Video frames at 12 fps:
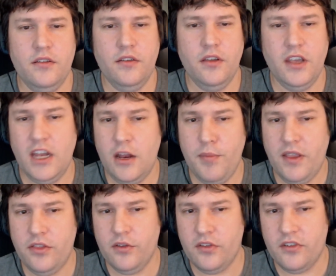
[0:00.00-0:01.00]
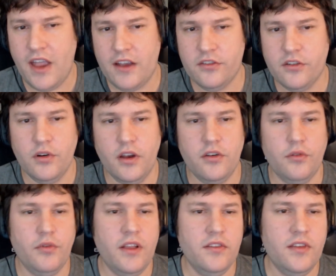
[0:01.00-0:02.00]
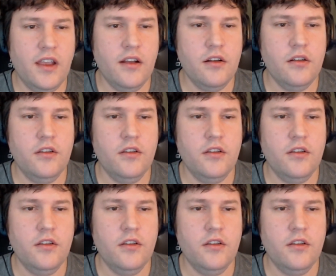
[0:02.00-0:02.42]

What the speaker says: You can animate those attacks going into a run cycle.